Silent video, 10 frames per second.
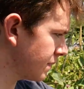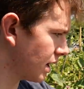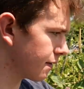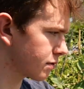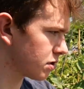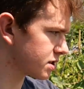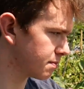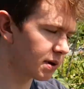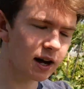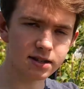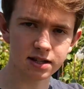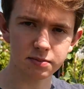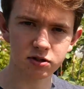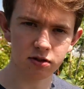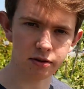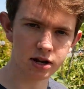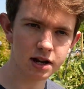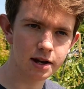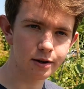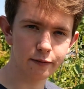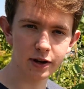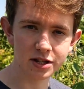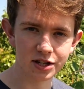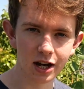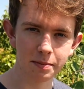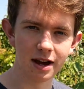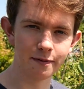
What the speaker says: I've got some parsnips growing. First time